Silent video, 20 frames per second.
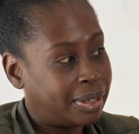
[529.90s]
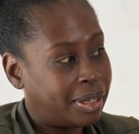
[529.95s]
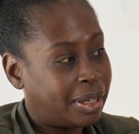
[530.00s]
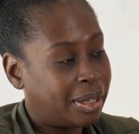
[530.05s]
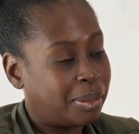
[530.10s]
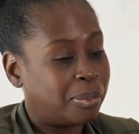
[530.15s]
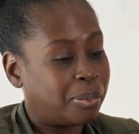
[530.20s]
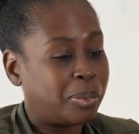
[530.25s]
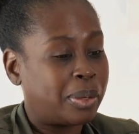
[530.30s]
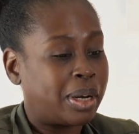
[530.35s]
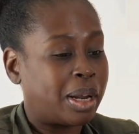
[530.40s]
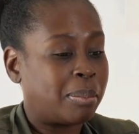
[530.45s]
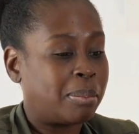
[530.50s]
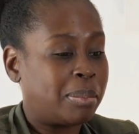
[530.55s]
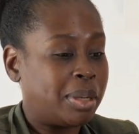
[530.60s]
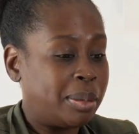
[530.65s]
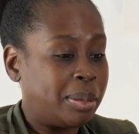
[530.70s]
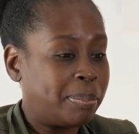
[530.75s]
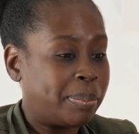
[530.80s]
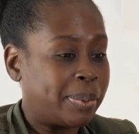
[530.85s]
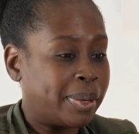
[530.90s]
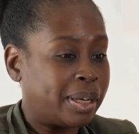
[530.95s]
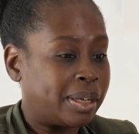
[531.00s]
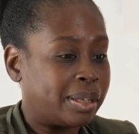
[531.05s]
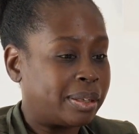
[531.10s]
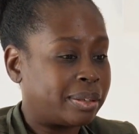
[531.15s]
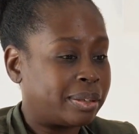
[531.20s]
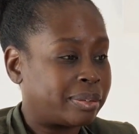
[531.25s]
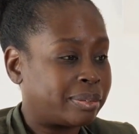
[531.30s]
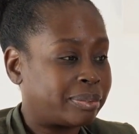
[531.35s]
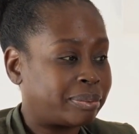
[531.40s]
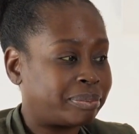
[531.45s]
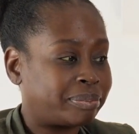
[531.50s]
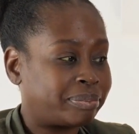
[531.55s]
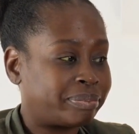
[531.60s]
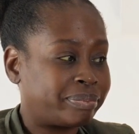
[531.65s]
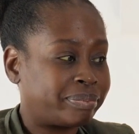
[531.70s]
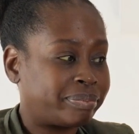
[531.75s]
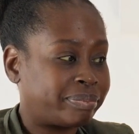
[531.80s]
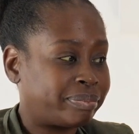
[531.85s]
And when I'm in pain,
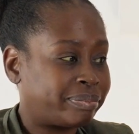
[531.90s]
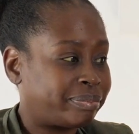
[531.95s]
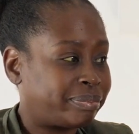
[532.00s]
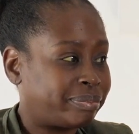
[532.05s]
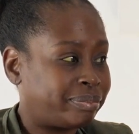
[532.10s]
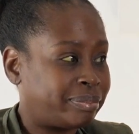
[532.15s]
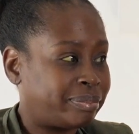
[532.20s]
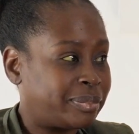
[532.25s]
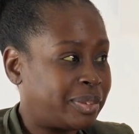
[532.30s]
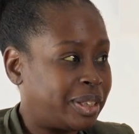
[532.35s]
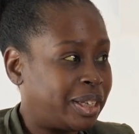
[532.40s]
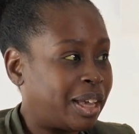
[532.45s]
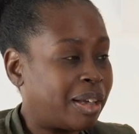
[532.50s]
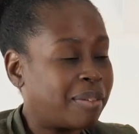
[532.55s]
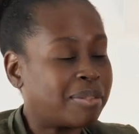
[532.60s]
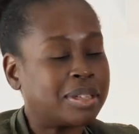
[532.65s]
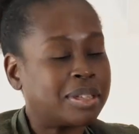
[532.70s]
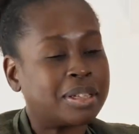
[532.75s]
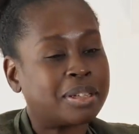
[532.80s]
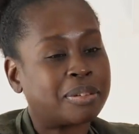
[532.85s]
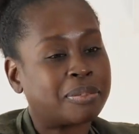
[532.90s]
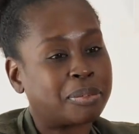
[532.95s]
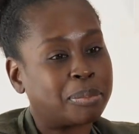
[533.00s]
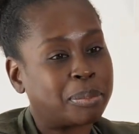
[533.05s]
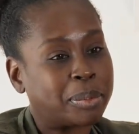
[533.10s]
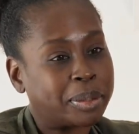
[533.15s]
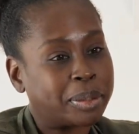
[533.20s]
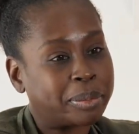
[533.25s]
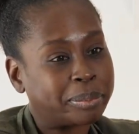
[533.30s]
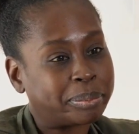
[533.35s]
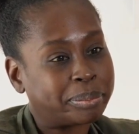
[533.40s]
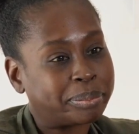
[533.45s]
they have to cook for me.